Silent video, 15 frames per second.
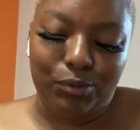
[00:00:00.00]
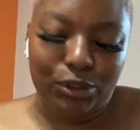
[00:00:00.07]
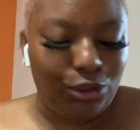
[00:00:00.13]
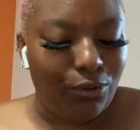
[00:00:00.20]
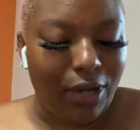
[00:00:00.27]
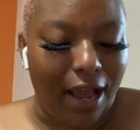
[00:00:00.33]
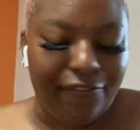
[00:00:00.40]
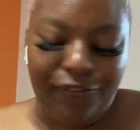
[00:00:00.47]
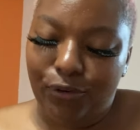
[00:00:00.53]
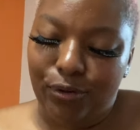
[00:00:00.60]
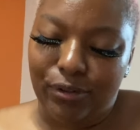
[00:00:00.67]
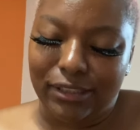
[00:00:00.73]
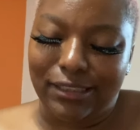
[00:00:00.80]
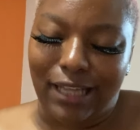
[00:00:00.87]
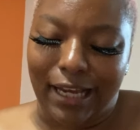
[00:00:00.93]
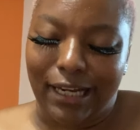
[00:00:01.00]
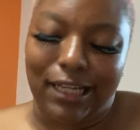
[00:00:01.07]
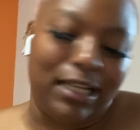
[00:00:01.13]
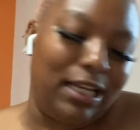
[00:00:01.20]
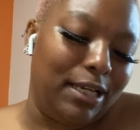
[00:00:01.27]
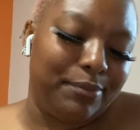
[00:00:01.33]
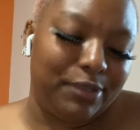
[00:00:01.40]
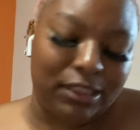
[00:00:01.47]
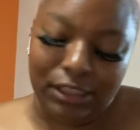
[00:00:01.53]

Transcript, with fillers: What you got for us, Knight of Cups?